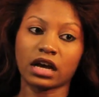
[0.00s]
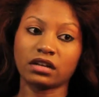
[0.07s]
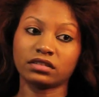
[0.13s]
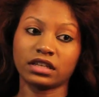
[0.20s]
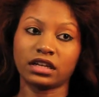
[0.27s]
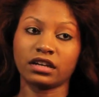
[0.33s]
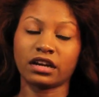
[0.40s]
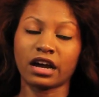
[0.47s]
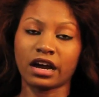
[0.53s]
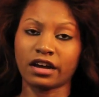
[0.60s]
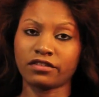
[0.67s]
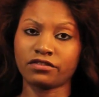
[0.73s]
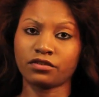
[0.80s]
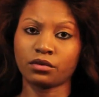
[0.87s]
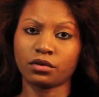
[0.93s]
I'll date a guy
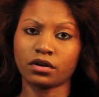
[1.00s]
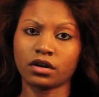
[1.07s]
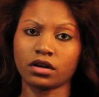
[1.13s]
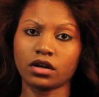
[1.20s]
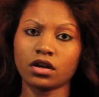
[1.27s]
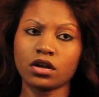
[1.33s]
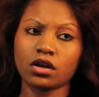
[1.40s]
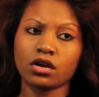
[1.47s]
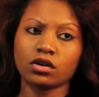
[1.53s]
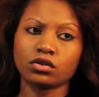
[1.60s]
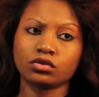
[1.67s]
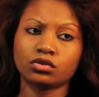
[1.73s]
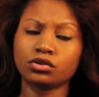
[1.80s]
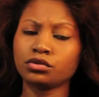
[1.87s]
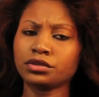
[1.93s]
for
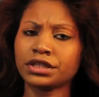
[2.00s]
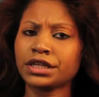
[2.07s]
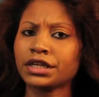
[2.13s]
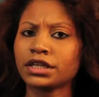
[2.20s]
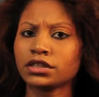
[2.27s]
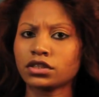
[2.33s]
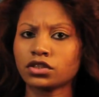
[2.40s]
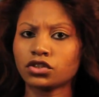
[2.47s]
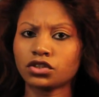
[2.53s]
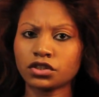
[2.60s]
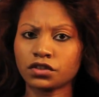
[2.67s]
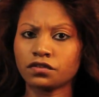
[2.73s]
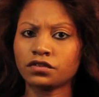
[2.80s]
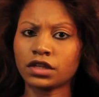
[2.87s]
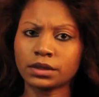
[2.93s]
two years and should
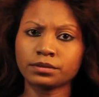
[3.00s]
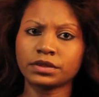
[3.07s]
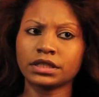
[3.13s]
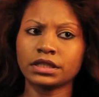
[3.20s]
have dumped